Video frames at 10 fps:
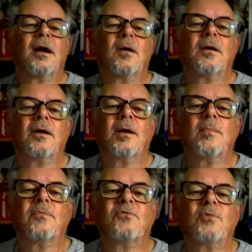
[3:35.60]

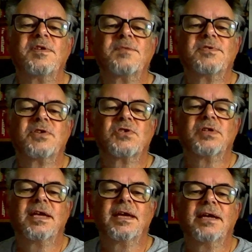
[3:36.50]
from this position
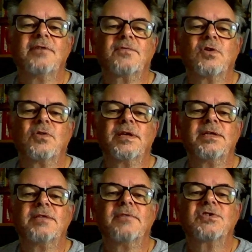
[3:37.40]
here, I've got the
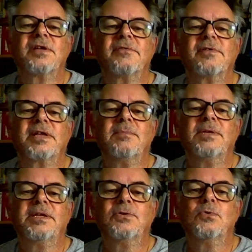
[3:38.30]
Narration FL Key Mini
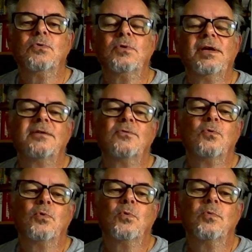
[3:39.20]
door,
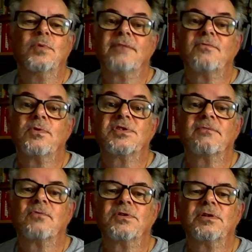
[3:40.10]
or whatever, whichever
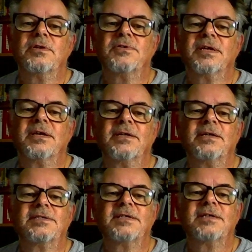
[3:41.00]
one you're using,
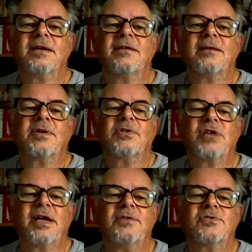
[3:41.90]
highlighted. I'm going to
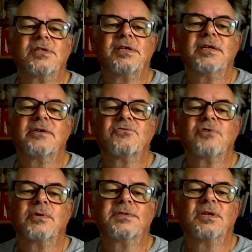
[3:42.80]
change the
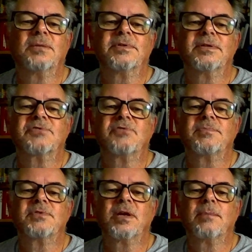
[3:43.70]
controller type, the script
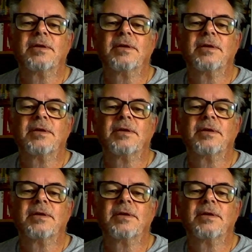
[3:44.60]
type.